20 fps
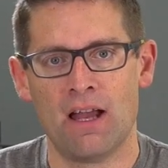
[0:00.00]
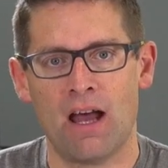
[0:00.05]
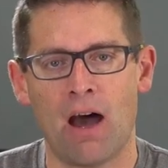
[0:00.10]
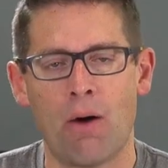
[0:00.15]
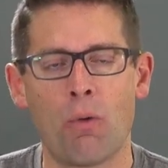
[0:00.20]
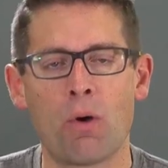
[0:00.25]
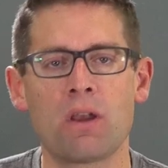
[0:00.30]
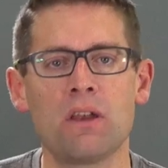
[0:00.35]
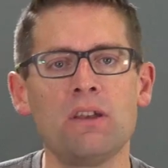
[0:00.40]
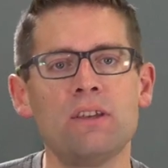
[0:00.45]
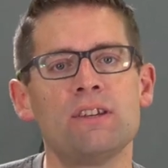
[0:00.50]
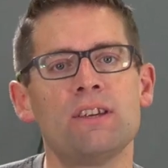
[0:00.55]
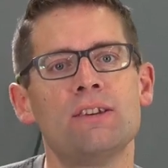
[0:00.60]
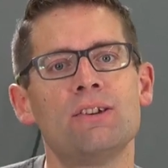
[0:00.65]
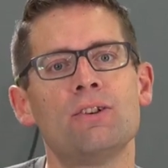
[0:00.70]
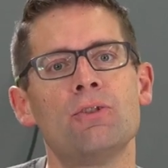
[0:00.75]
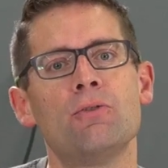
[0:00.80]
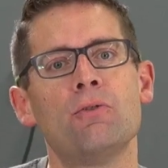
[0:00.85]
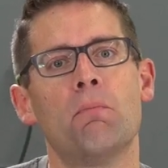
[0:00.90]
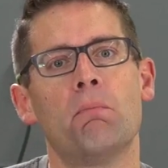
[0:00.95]
I wanted to
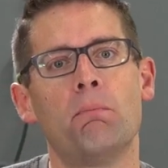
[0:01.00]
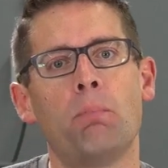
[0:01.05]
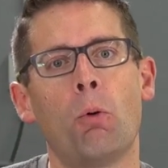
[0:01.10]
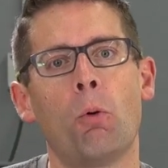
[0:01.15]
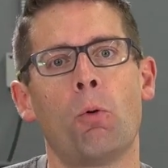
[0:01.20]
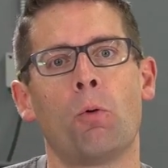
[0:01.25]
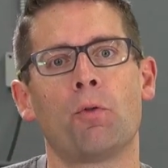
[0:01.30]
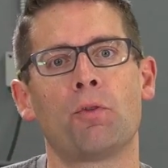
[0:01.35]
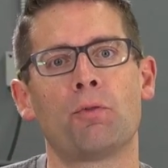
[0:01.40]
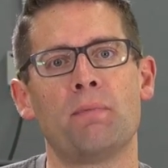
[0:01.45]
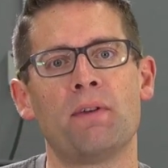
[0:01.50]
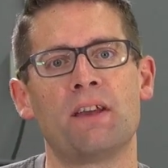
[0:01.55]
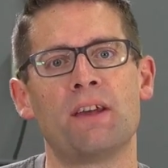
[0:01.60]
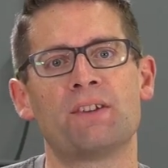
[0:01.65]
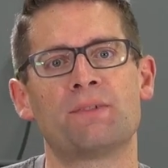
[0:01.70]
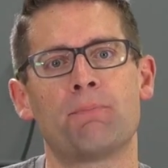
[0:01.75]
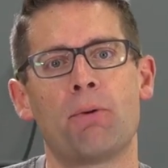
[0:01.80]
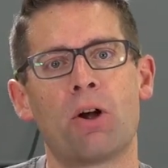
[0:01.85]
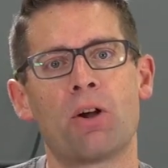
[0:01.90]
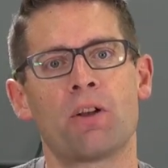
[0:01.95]
do both
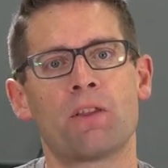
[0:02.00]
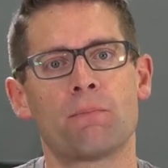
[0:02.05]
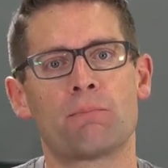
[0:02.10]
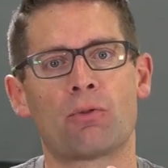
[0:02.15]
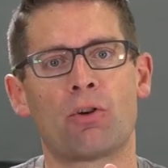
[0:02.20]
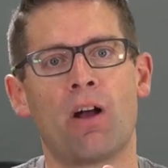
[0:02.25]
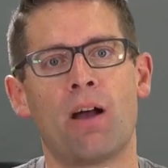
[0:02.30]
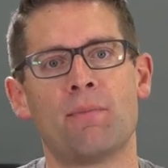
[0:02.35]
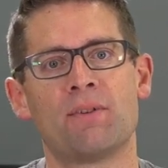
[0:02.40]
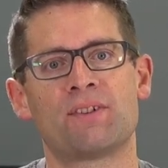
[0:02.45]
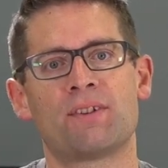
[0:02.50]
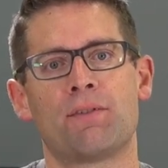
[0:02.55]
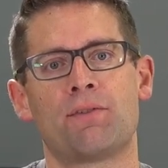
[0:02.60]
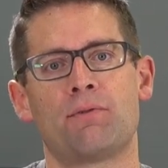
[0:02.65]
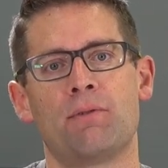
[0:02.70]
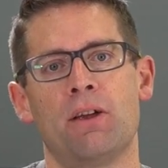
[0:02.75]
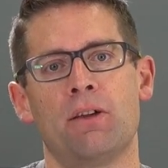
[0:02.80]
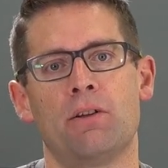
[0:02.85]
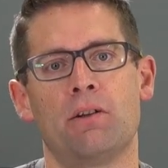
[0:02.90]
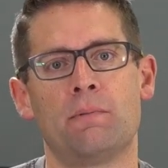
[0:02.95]
because part of the promise of
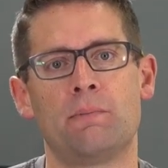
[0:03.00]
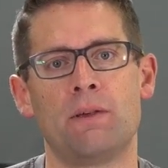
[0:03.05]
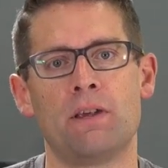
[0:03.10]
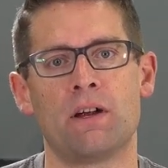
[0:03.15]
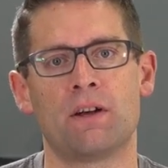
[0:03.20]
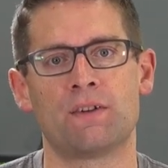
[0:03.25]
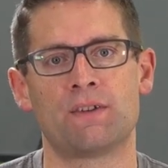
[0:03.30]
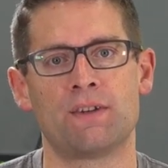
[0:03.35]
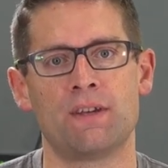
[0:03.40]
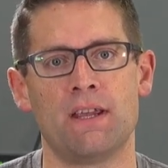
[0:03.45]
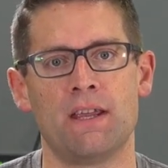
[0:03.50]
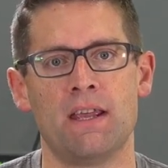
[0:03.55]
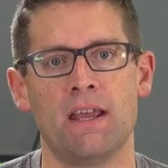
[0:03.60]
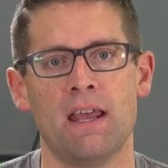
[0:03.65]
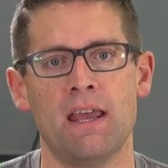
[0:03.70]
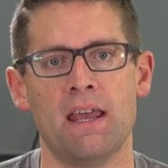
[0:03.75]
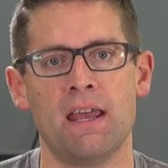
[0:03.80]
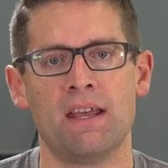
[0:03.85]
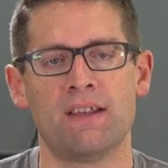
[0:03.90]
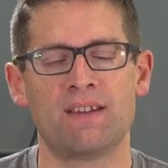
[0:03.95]
three hundred P R C
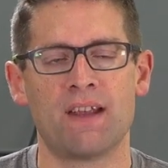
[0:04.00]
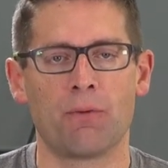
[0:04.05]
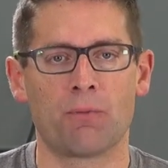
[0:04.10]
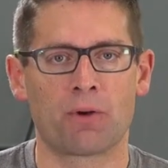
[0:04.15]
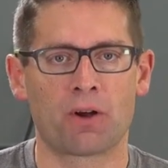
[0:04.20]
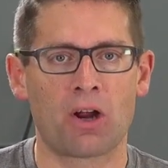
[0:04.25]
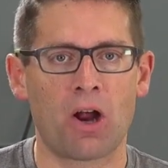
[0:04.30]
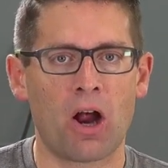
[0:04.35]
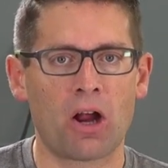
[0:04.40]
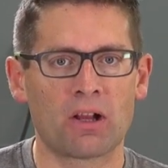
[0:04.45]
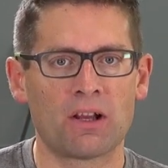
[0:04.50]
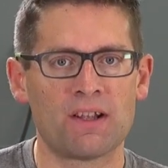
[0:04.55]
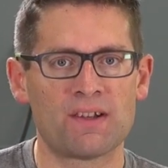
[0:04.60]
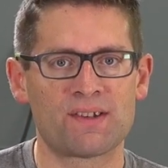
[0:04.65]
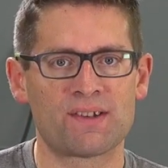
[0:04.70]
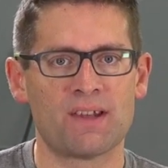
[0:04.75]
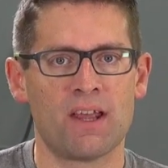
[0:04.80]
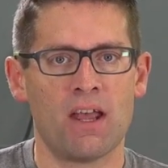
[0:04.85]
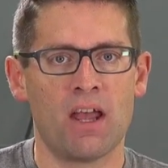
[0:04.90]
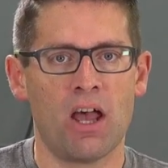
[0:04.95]
is that
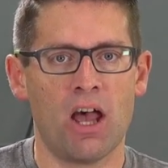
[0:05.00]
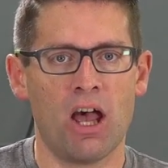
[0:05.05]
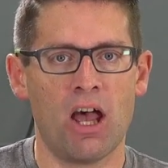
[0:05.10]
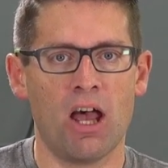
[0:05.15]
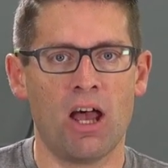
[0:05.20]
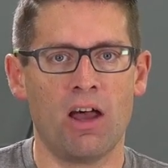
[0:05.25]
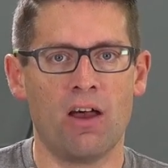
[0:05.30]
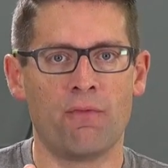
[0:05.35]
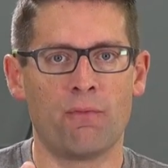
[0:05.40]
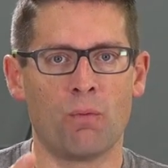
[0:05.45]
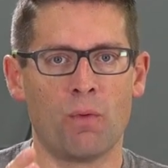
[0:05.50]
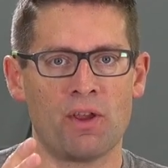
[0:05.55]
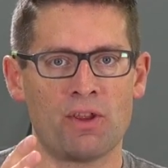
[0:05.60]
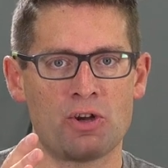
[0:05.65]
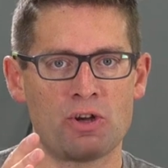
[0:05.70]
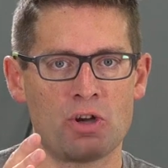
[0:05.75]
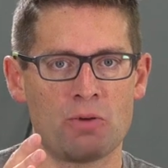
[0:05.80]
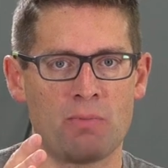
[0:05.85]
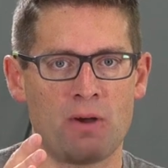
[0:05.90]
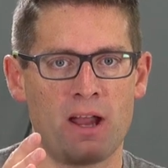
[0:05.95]
regardless of
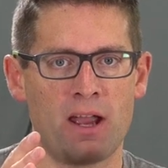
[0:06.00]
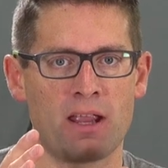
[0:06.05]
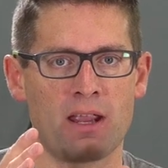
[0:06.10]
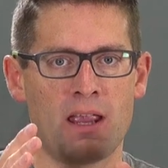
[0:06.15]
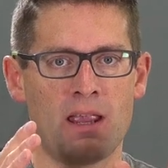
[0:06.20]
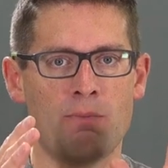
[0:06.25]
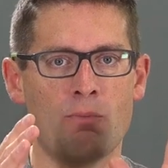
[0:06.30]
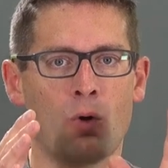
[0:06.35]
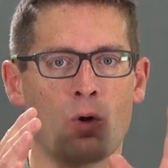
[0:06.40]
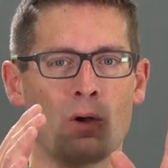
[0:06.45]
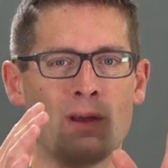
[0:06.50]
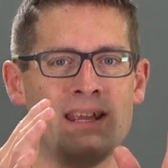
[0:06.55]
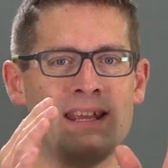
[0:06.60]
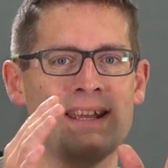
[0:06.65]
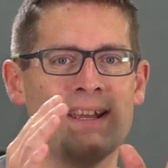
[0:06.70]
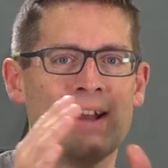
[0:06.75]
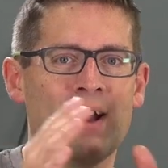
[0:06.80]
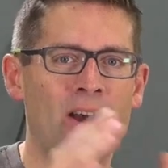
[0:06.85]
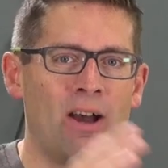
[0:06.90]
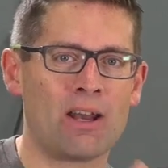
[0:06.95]
whether you're buying a more
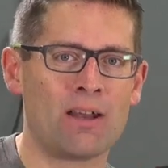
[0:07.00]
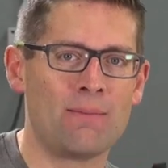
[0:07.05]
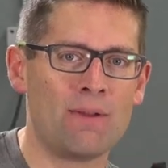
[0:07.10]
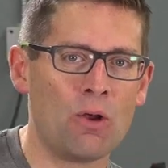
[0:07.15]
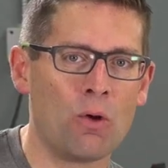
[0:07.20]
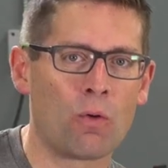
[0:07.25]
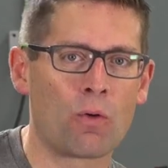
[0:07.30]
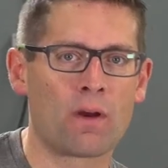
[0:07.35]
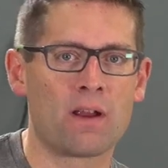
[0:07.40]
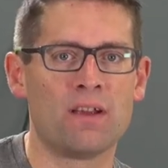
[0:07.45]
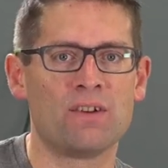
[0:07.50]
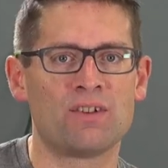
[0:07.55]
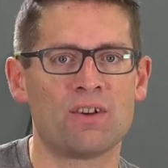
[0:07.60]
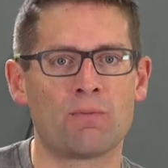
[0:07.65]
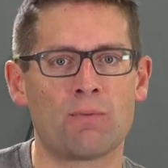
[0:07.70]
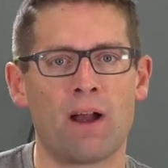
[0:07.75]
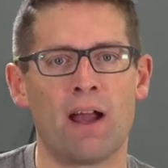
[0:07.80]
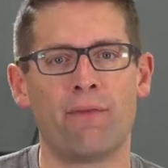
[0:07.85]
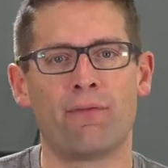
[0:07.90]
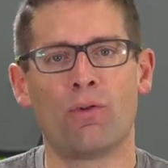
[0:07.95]
economy-oriented
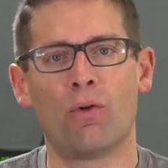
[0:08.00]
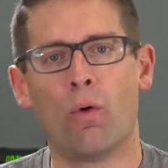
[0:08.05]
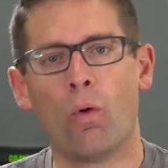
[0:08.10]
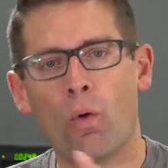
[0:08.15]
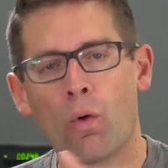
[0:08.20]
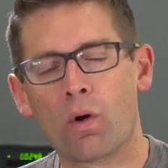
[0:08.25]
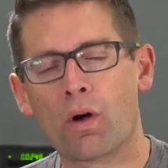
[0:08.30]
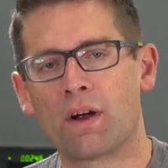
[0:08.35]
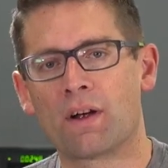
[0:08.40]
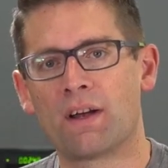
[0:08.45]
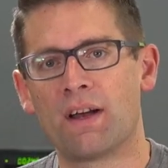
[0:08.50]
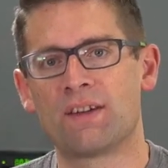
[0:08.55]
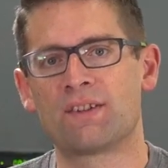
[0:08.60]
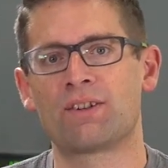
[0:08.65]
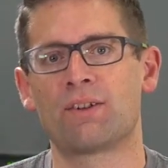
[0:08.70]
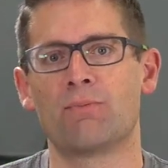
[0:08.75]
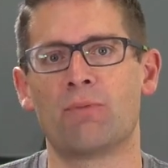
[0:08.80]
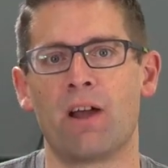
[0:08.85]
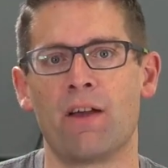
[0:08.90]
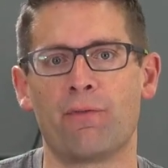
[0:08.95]
rifle or a
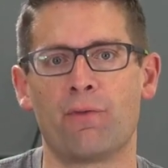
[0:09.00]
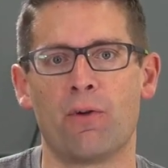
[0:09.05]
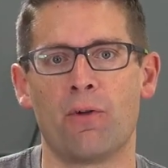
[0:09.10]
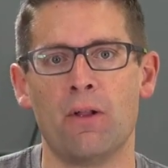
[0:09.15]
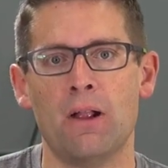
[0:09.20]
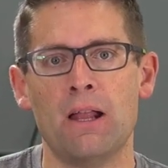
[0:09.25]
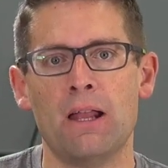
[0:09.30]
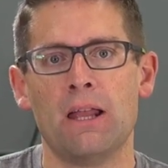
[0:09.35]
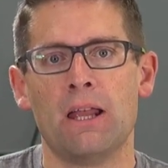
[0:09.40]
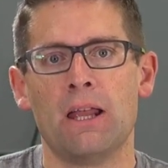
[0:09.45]
custom rifle,